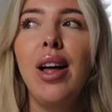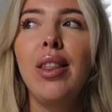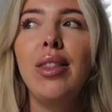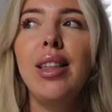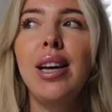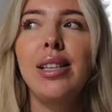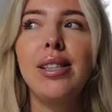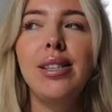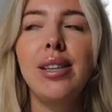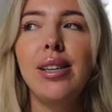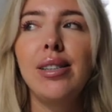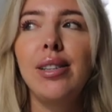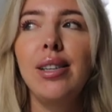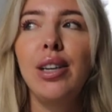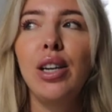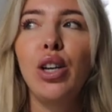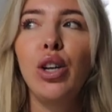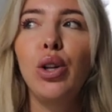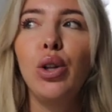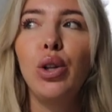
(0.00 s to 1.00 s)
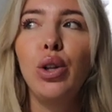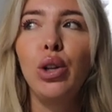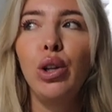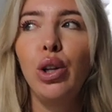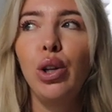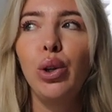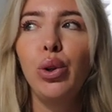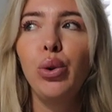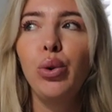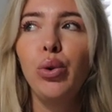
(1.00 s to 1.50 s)
that doesn't
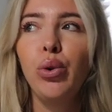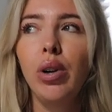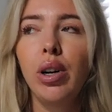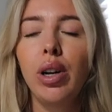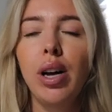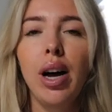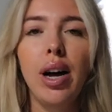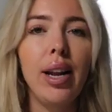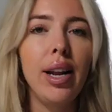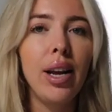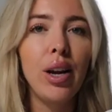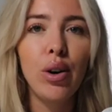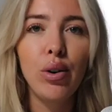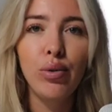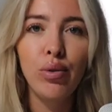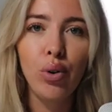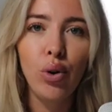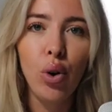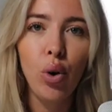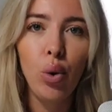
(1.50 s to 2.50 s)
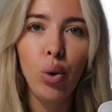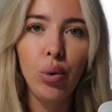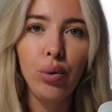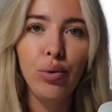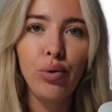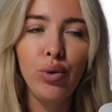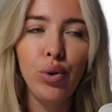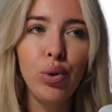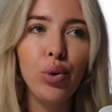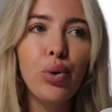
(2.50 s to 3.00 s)
include cutting out a whole
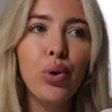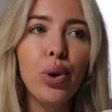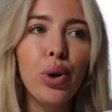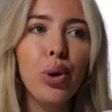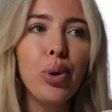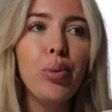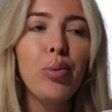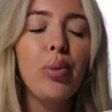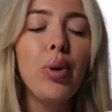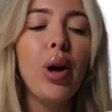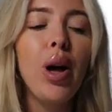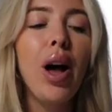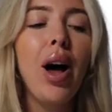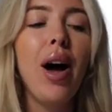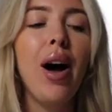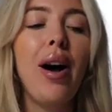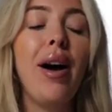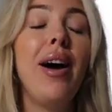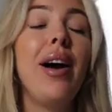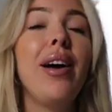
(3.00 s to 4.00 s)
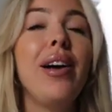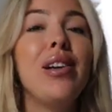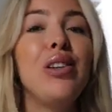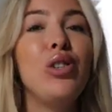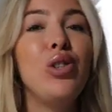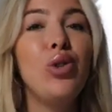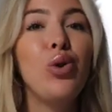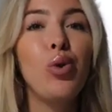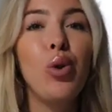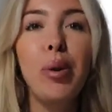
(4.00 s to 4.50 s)
food group. I
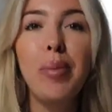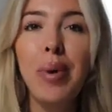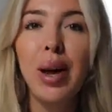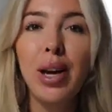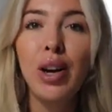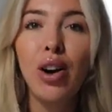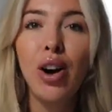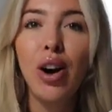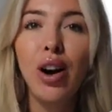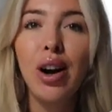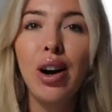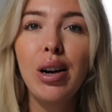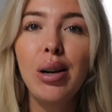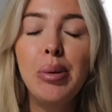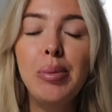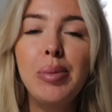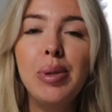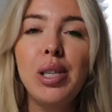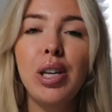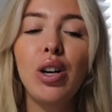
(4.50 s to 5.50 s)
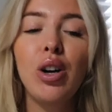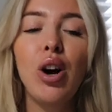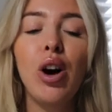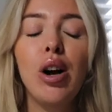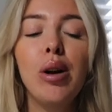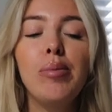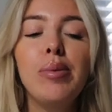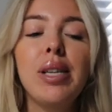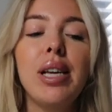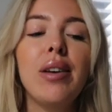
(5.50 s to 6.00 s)
enjoy my carbs.
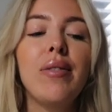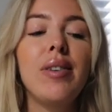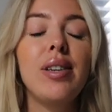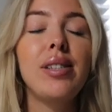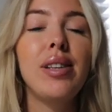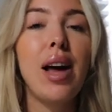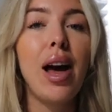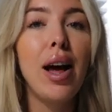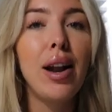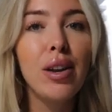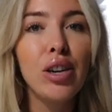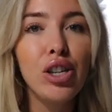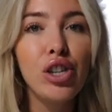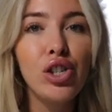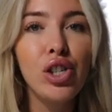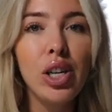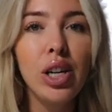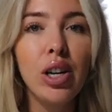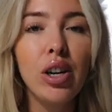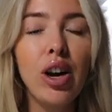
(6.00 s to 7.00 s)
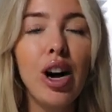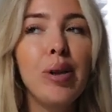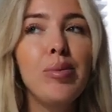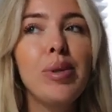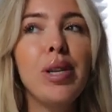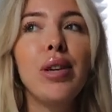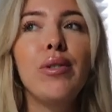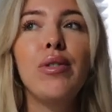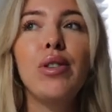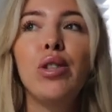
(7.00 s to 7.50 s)
Carbs give us energy,
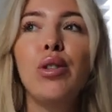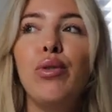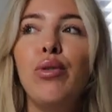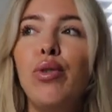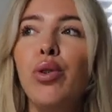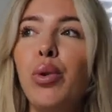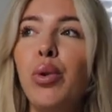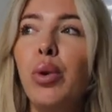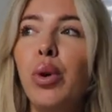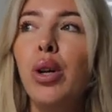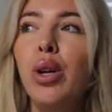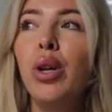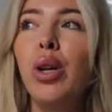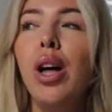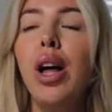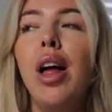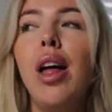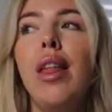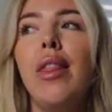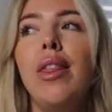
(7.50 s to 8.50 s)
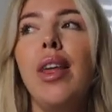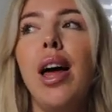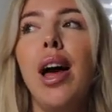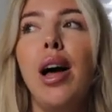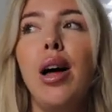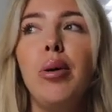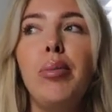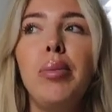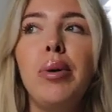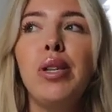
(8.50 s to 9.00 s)
carbs give us fuel, they
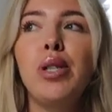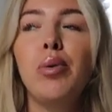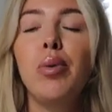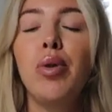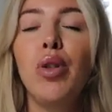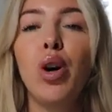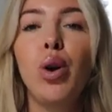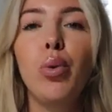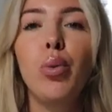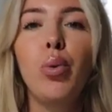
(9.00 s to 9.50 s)
help us with our